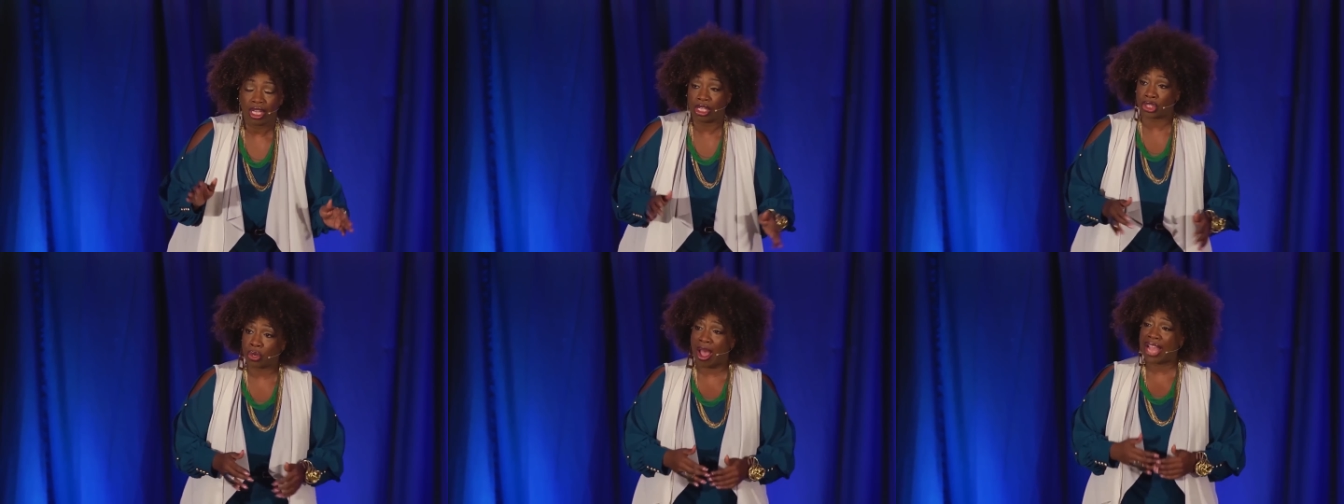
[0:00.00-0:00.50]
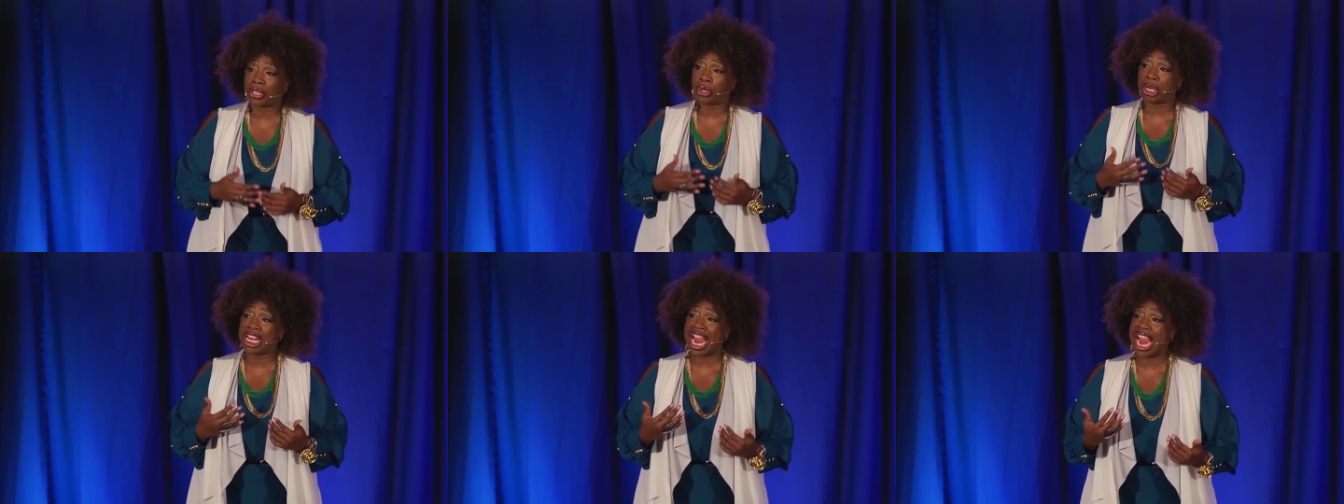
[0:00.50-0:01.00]
And so I
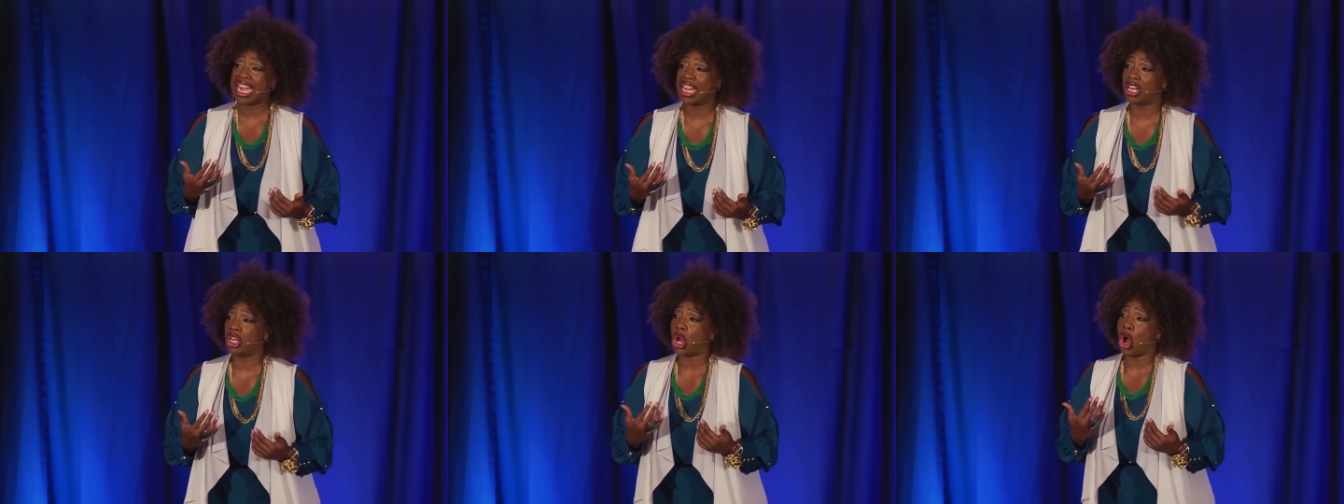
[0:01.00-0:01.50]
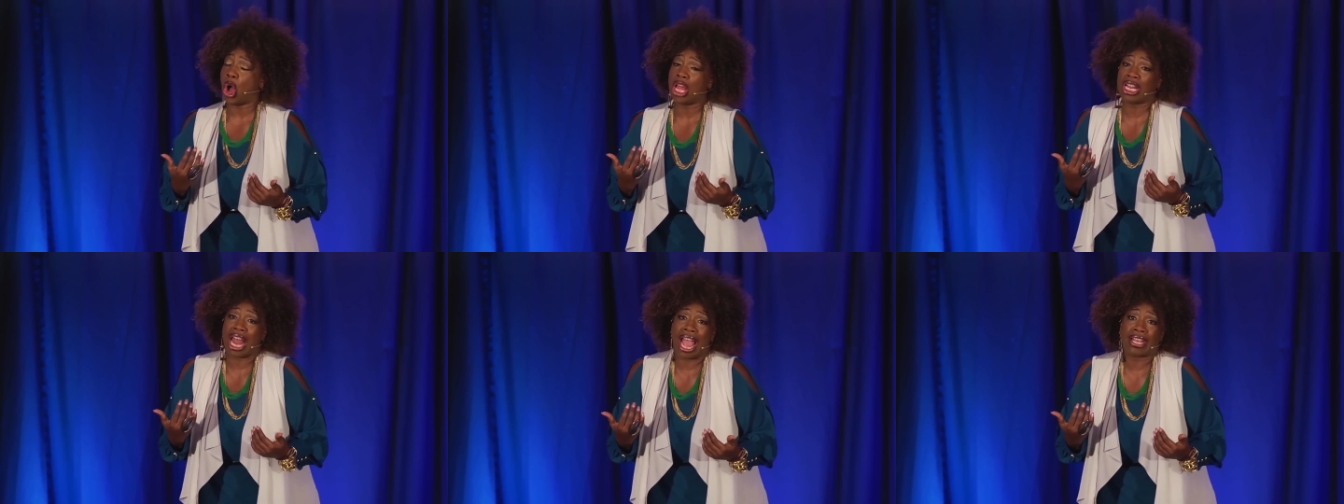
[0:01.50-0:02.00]
created an
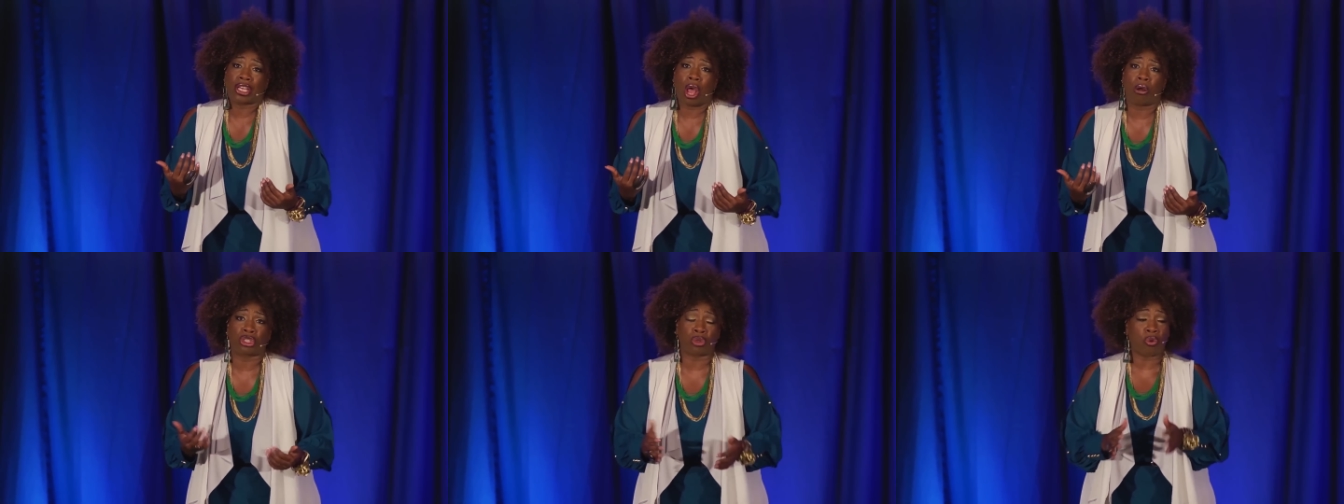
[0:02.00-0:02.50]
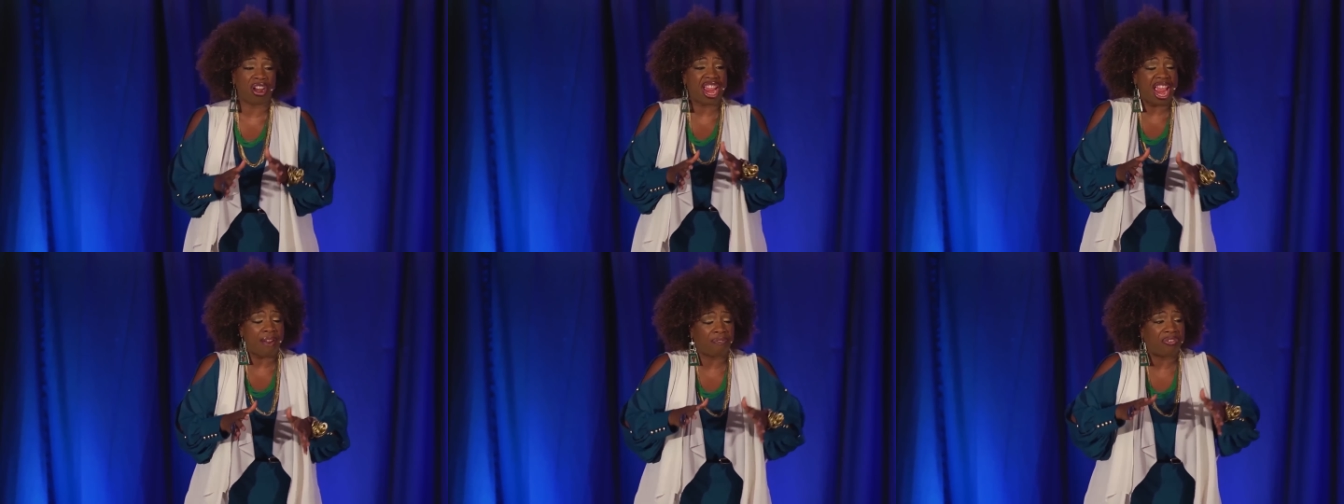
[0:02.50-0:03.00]
online culture where
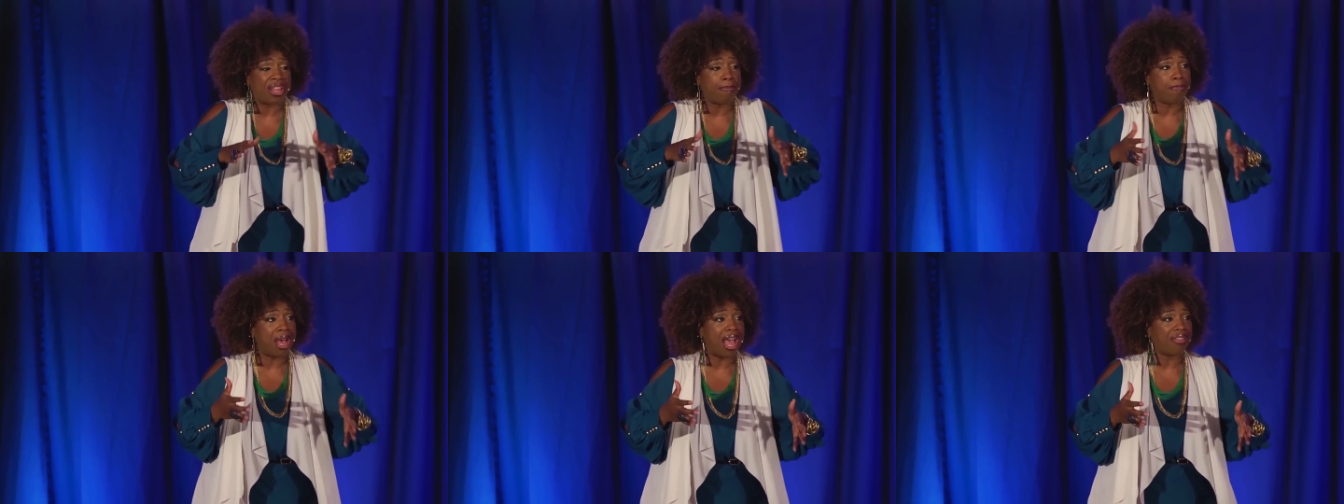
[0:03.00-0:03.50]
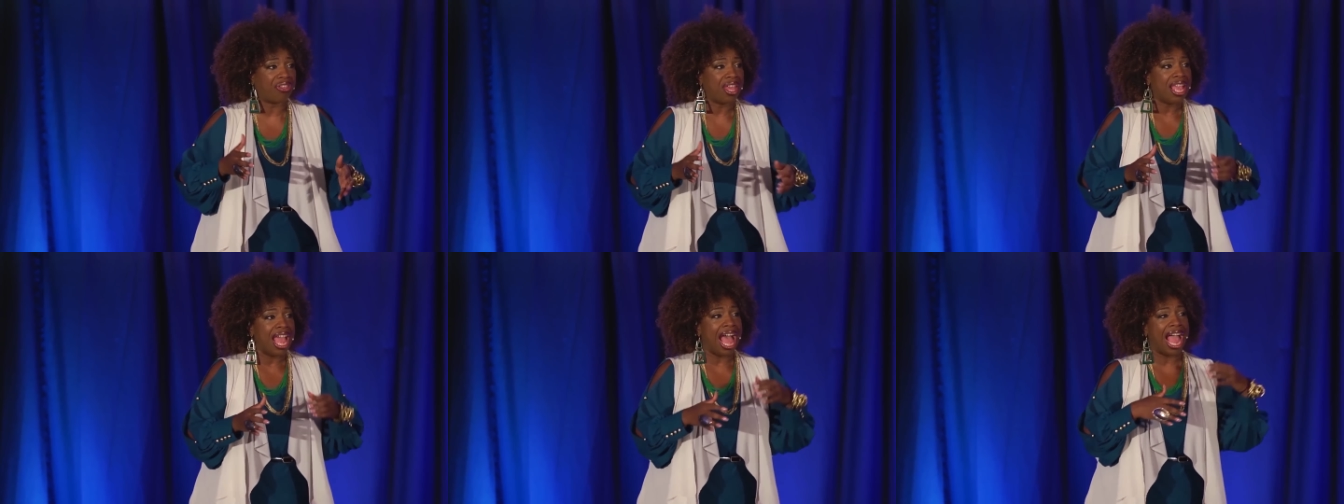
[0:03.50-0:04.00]
every month
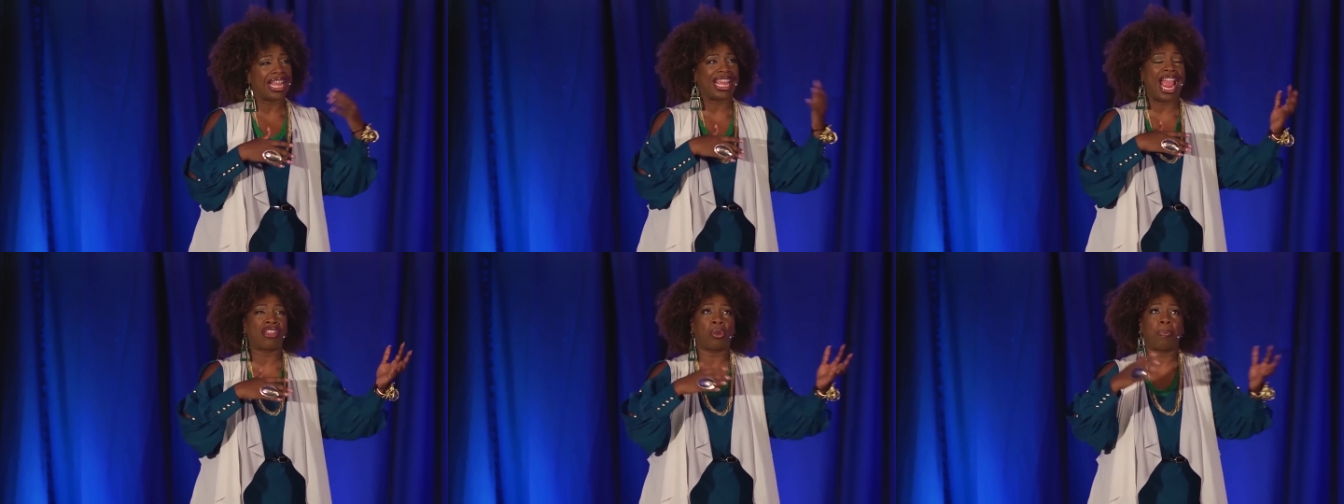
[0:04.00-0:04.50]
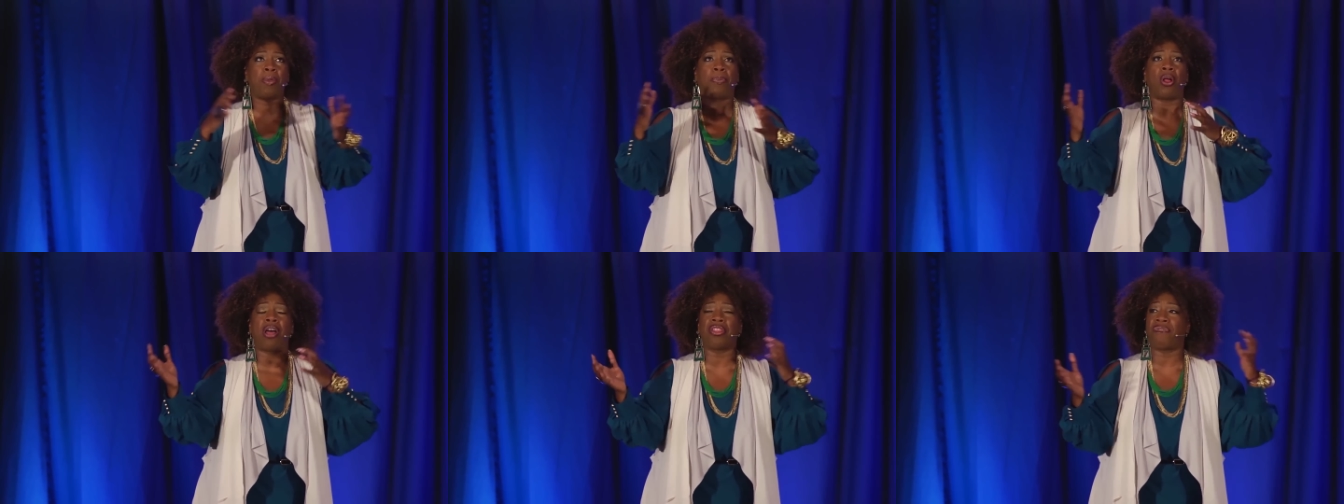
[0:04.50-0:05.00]
I gather
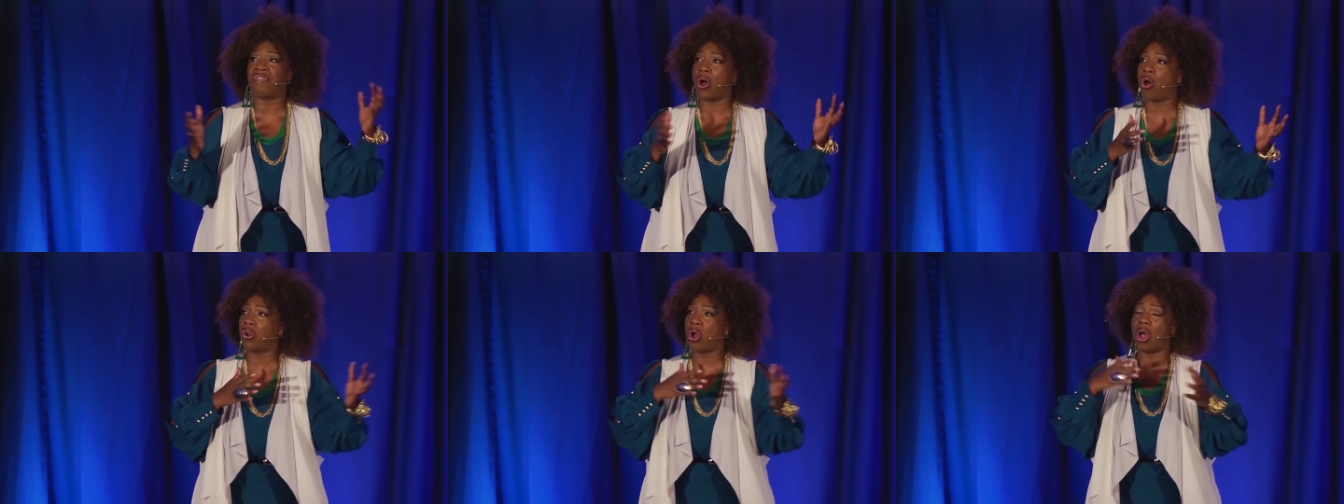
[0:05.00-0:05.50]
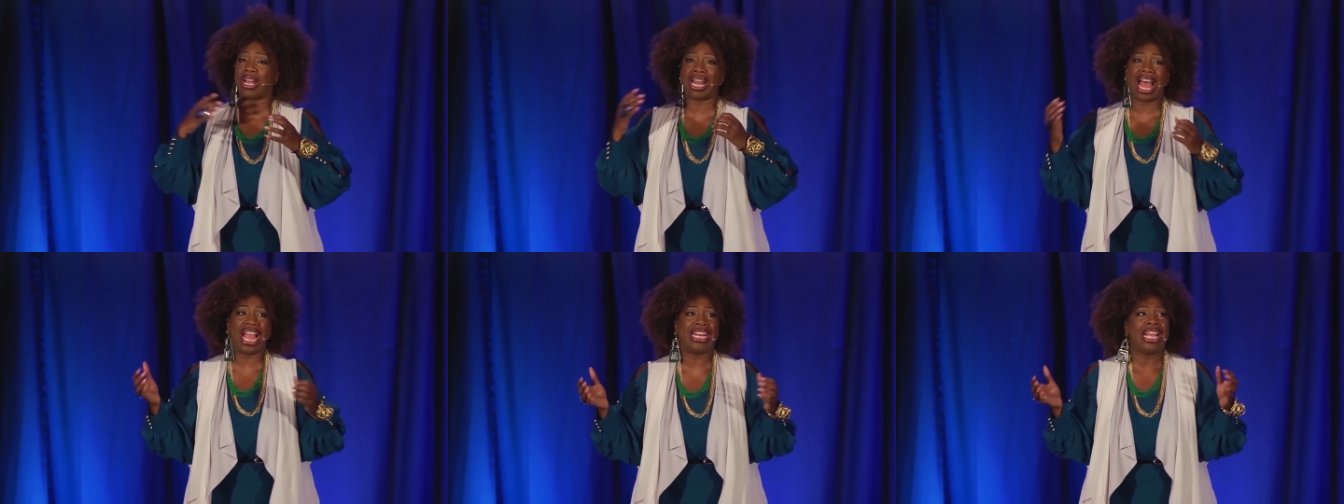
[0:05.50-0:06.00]
people on the phone
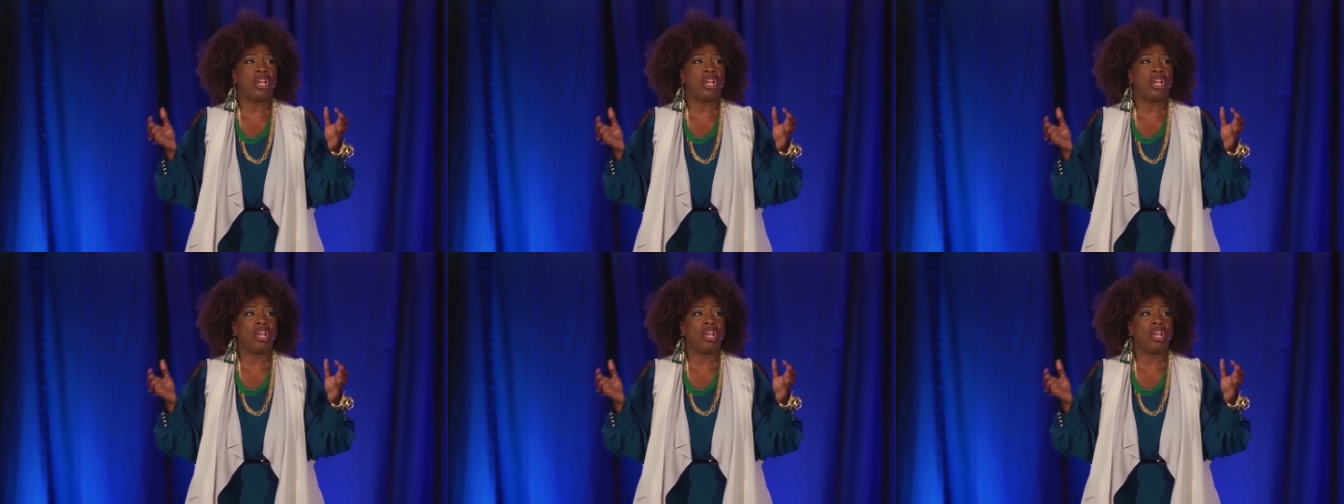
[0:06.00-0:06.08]
online